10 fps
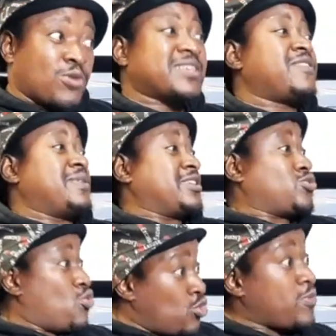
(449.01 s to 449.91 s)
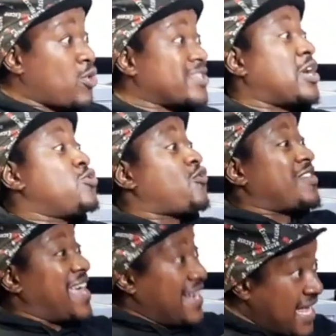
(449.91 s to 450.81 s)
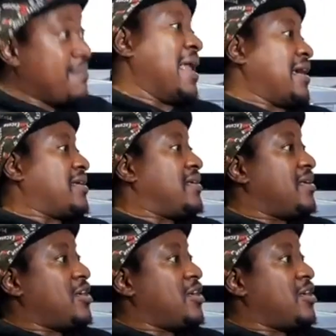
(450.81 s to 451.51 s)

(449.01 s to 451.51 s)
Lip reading: Because now you've got the enabler.